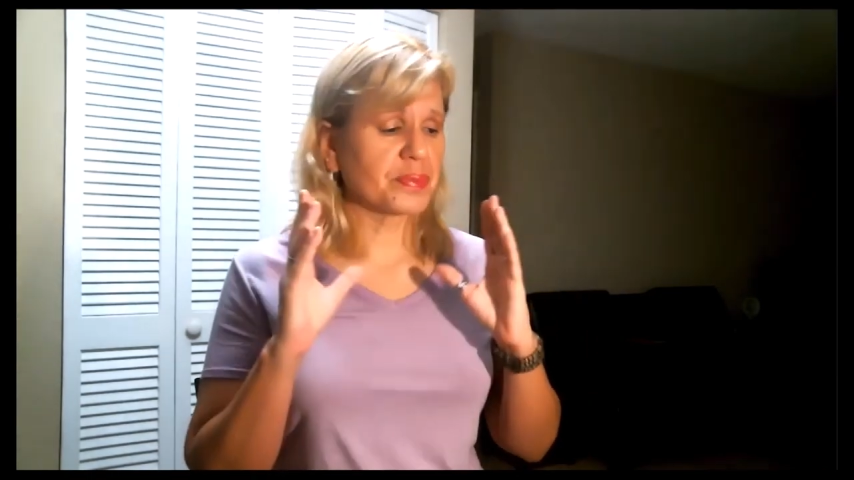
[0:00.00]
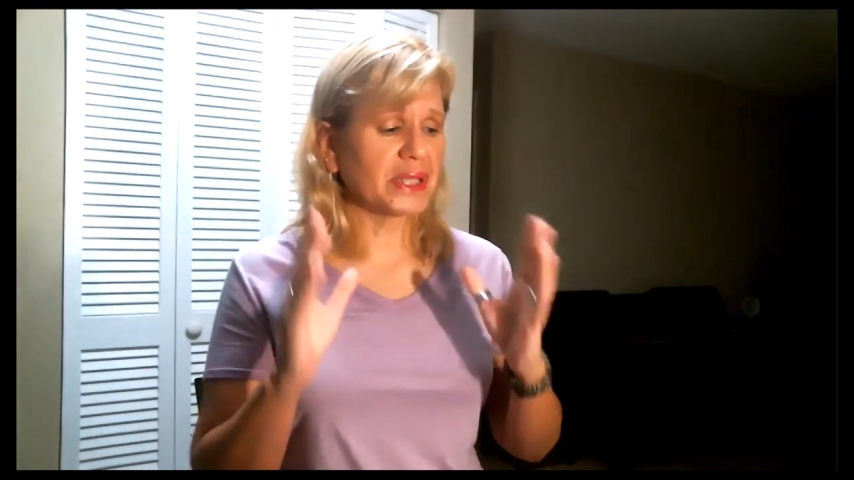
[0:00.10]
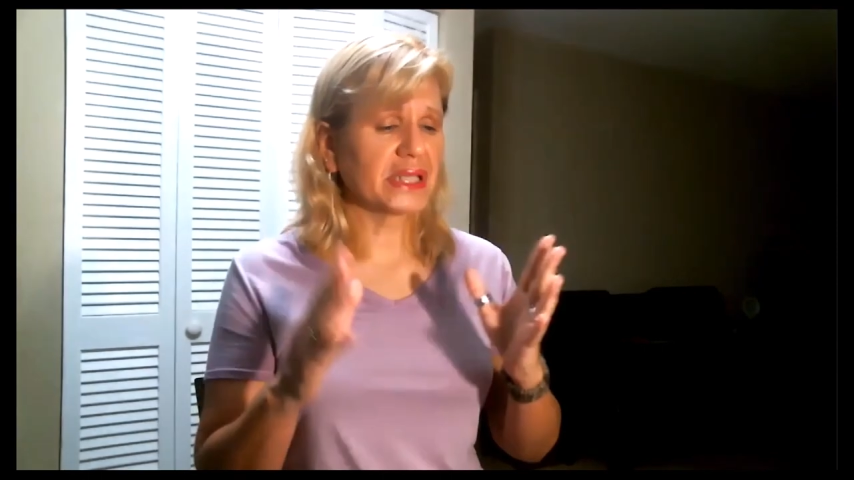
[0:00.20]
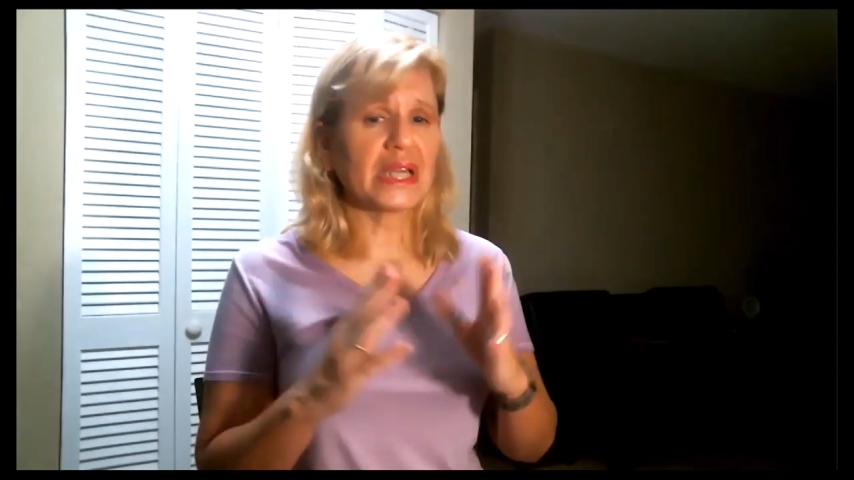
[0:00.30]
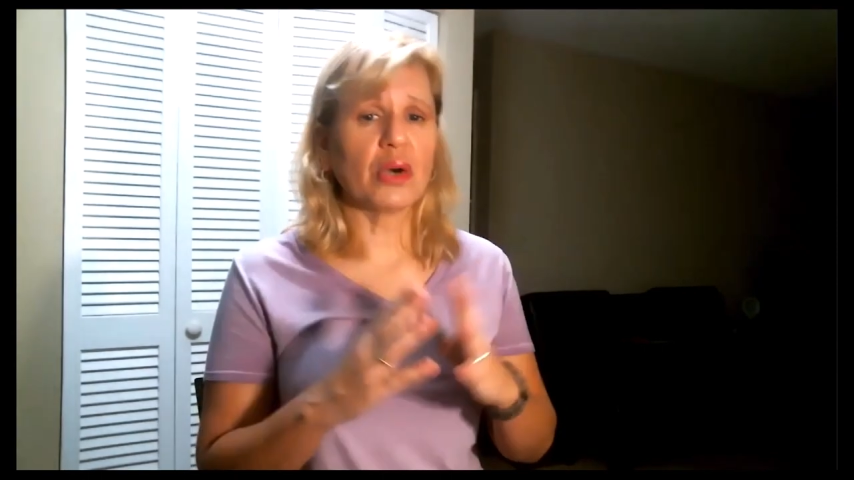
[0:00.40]

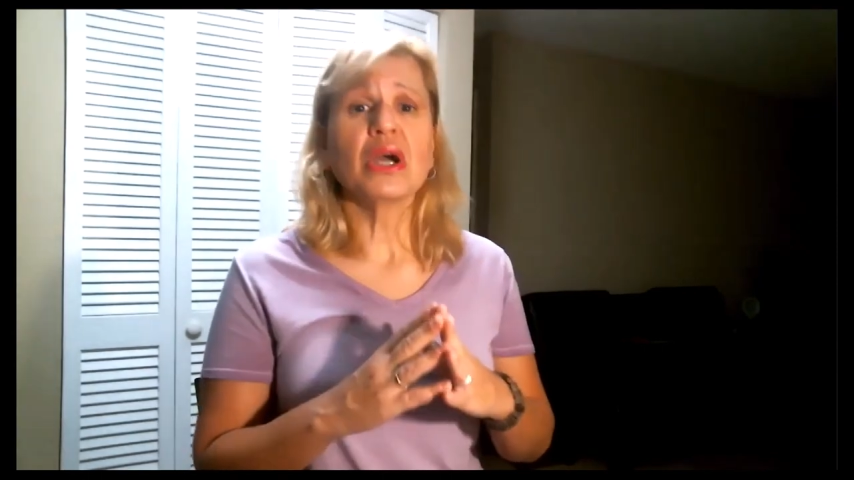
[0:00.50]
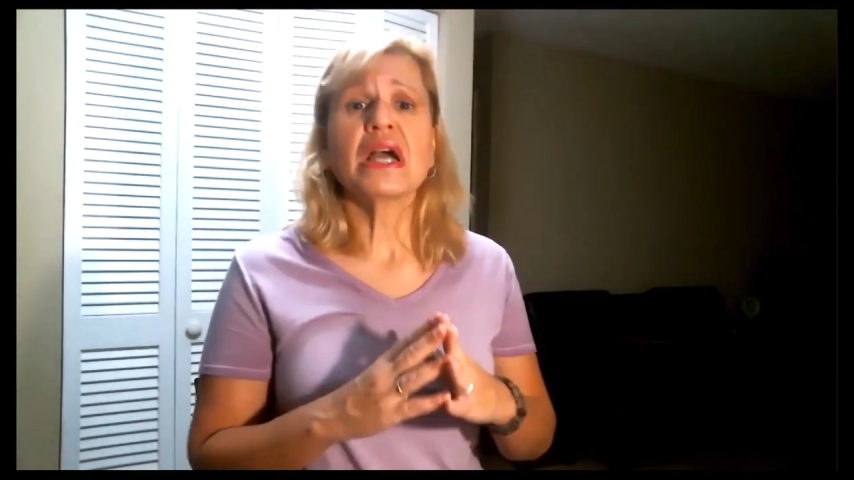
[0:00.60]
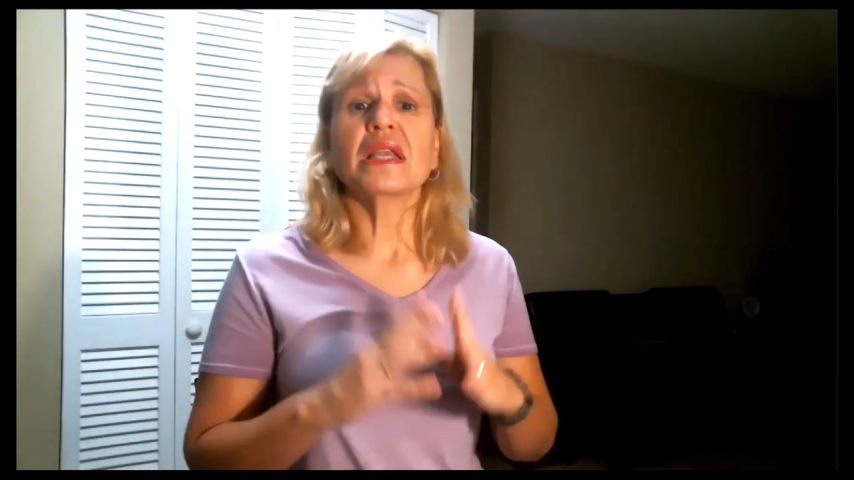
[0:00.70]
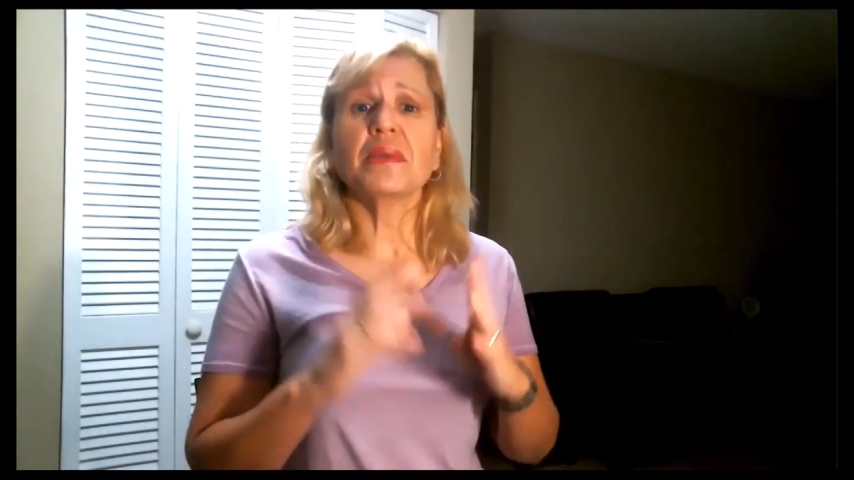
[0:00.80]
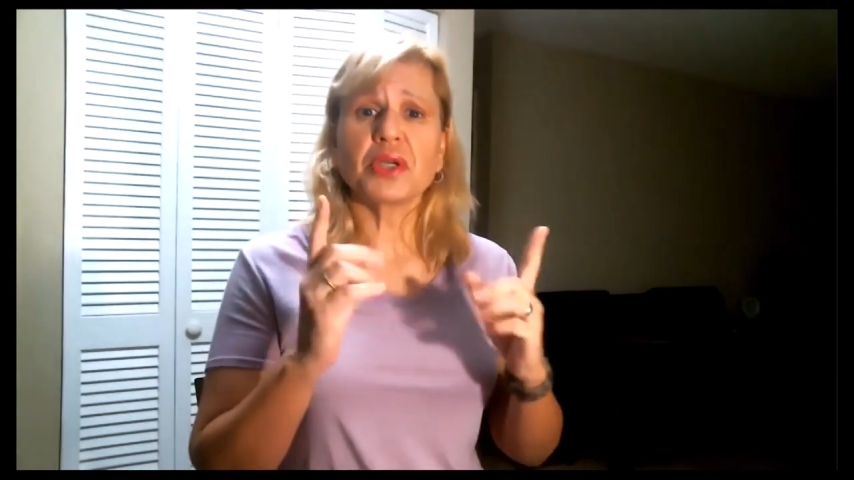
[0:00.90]
But anyhow,
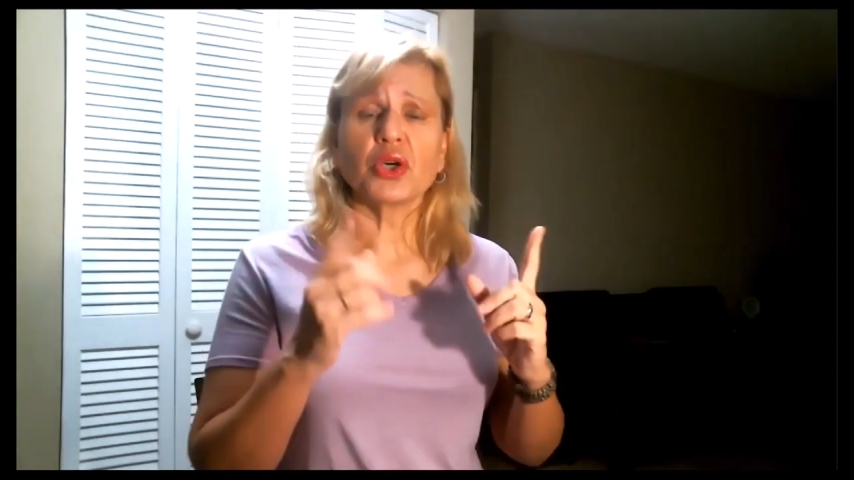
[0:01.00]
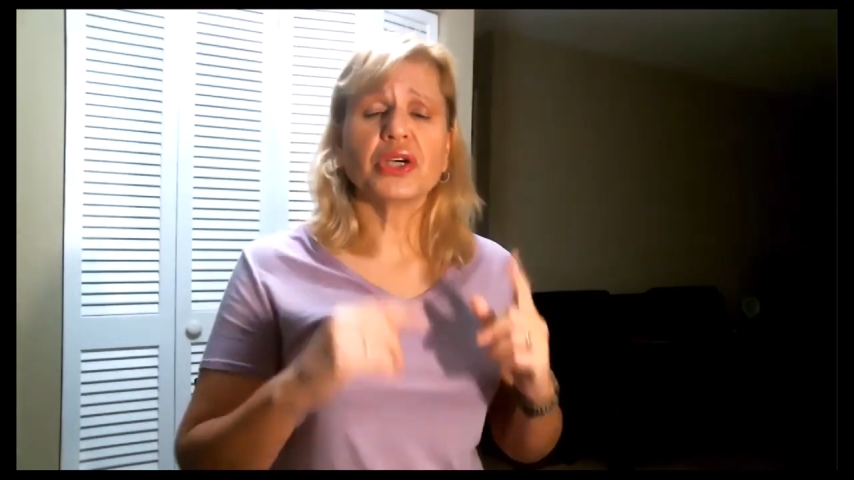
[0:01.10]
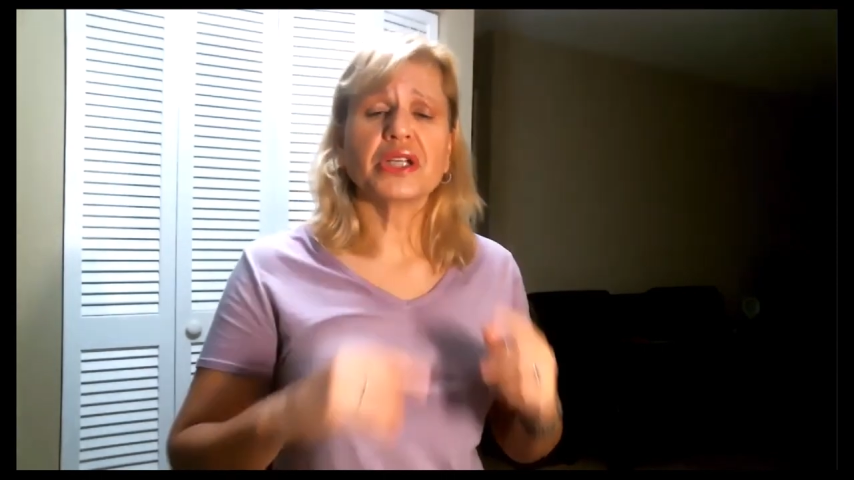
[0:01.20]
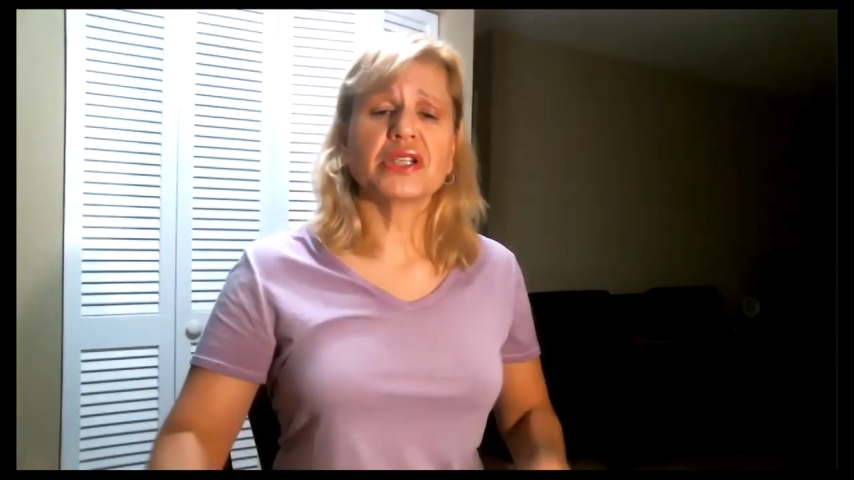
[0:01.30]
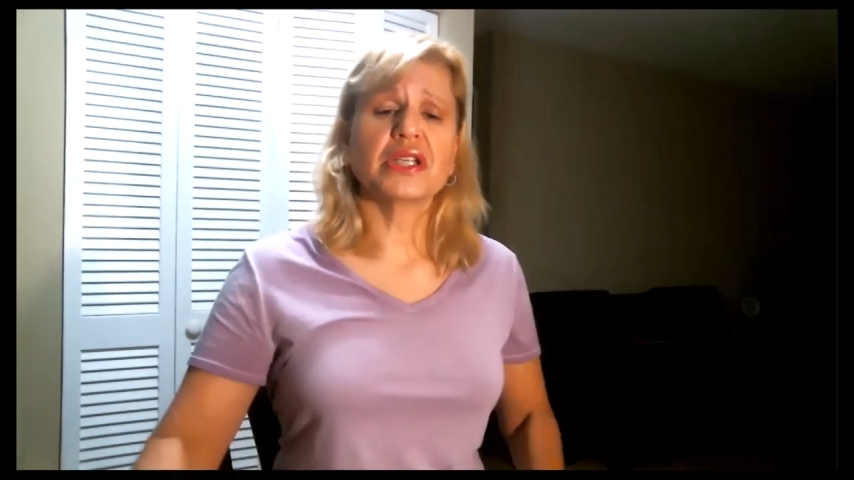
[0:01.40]
let me go
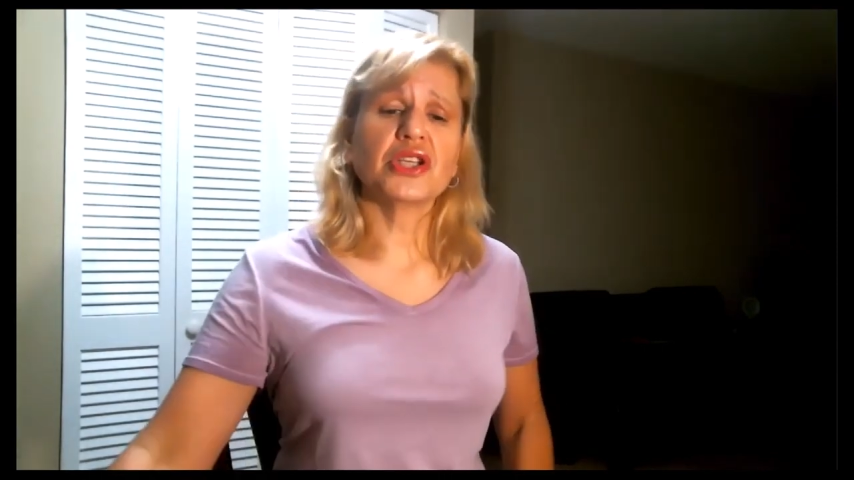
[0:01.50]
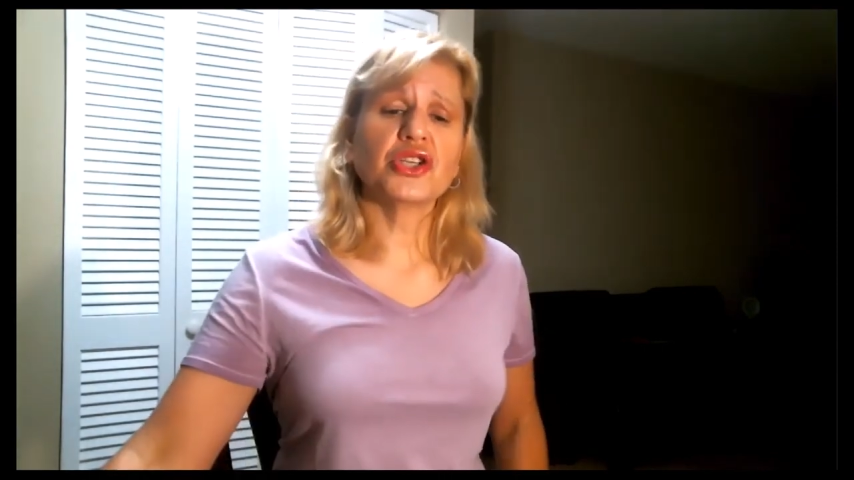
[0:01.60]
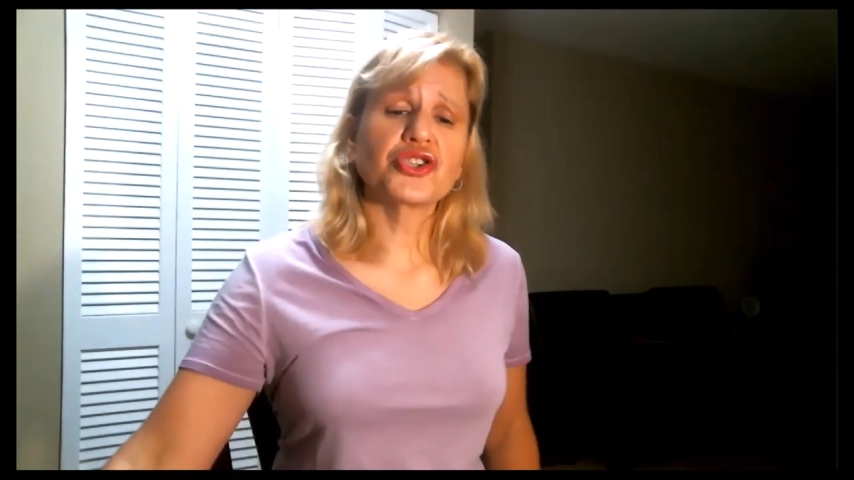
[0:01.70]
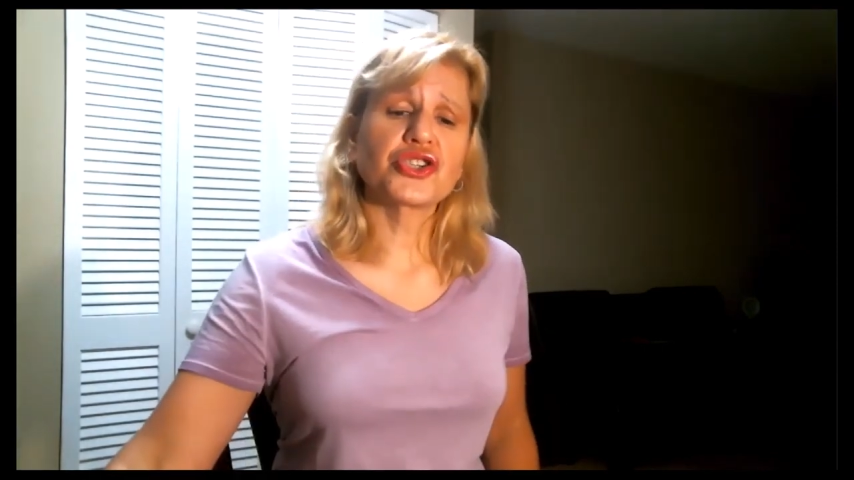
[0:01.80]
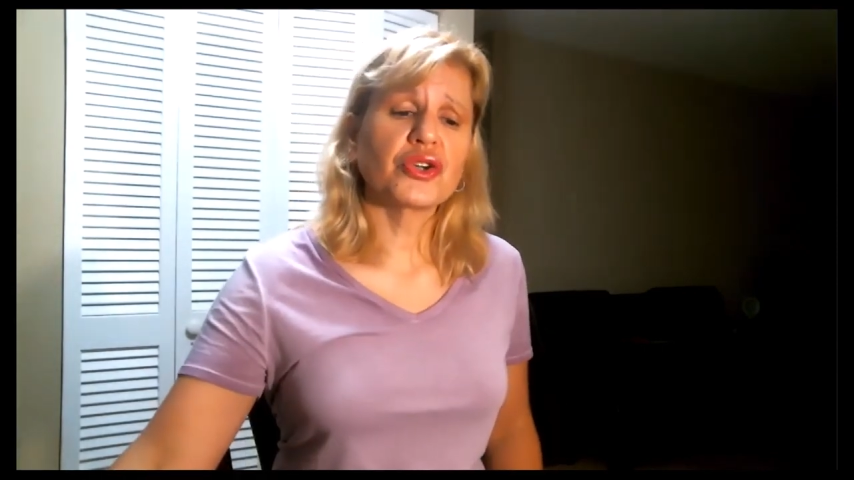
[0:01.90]
ahead
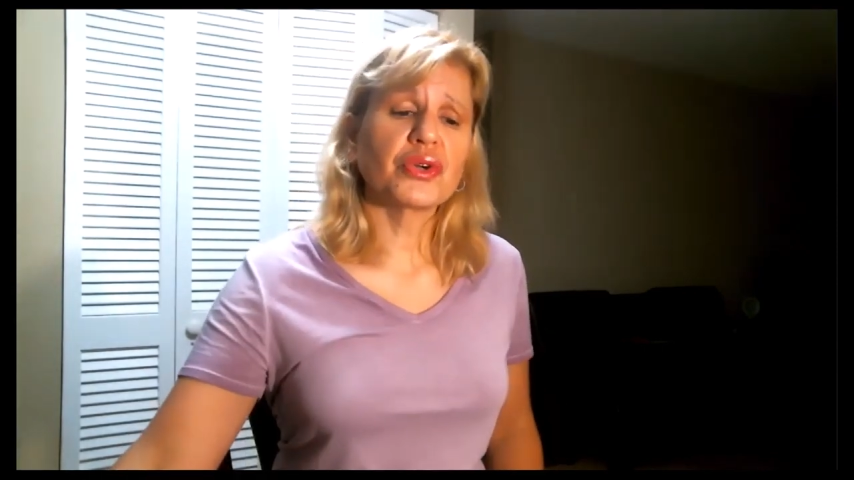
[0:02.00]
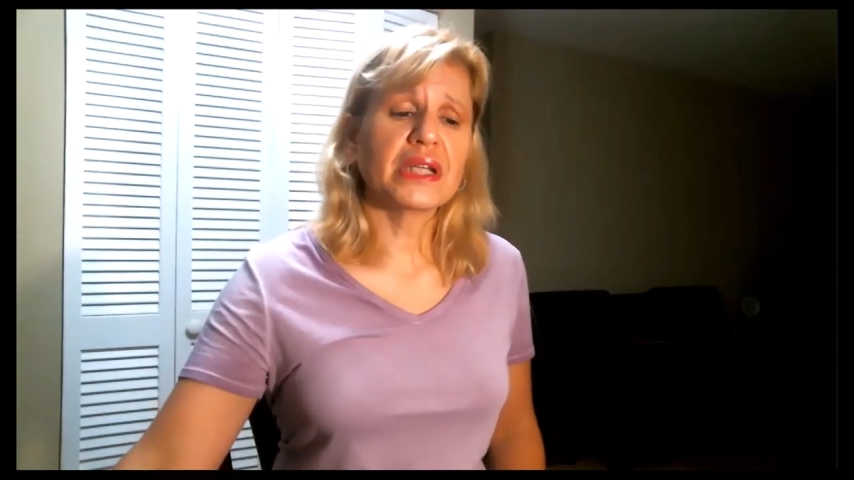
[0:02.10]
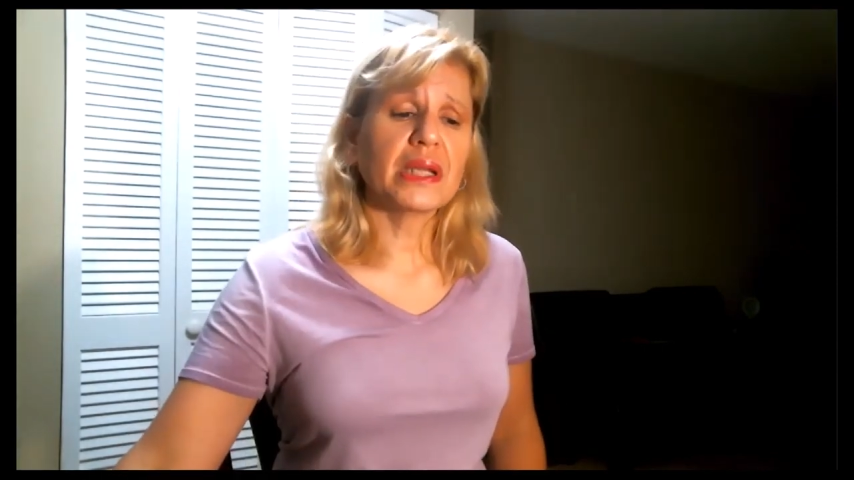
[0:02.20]
and share it.